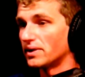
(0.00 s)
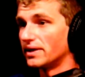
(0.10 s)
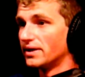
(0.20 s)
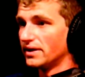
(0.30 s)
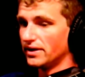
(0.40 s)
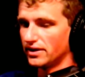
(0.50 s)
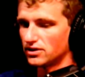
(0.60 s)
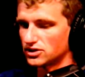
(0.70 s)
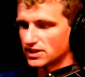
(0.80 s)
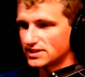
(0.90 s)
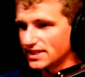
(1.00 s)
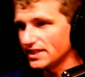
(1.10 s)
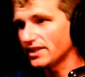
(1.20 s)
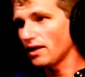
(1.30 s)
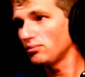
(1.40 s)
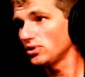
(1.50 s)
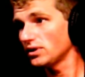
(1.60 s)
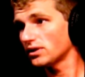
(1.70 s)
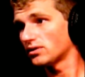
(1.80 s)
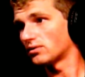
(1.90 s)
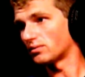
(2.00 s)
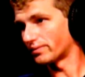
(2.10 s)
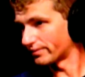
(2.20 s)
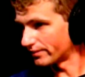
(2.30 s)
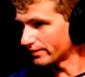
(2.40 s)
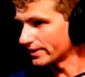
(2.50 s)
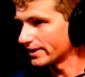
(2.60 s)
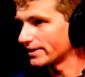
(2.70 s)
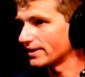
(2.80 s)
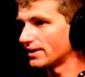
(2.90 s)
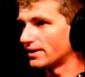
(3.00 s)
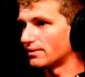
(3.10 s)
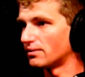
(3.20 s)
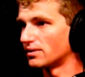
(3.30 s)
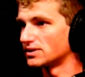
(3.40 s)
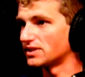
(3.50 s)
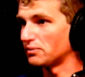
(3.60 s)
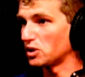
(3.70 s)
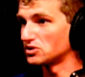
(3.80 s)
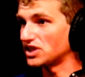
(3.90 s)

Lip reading: But there's a scene in that book where Samuel L.